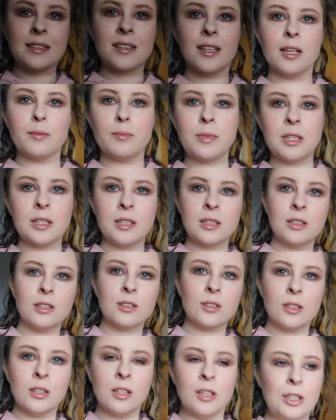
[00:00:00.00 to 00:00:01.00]
Let me
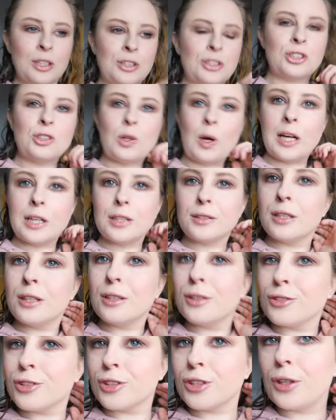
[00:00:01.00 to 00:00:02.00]
try and
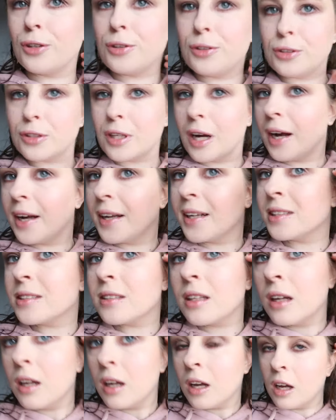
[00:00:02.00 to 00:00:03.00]
show you guys
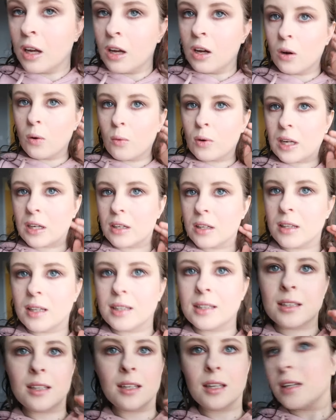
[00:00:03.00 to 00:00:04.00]
what I look
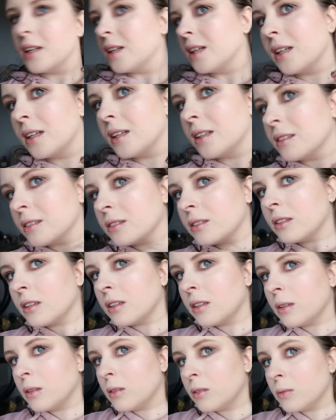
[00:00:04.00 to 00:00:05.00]
like in
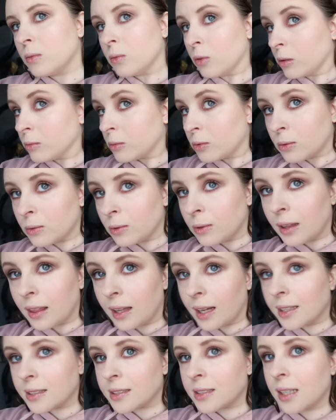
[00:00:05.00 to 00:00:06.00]
normal
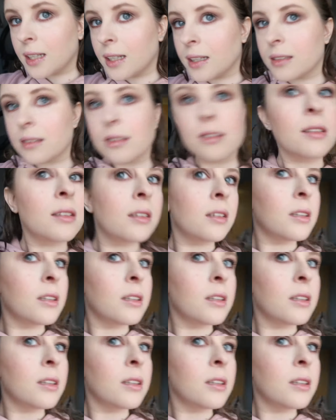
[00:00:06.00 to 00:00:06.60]
lighting.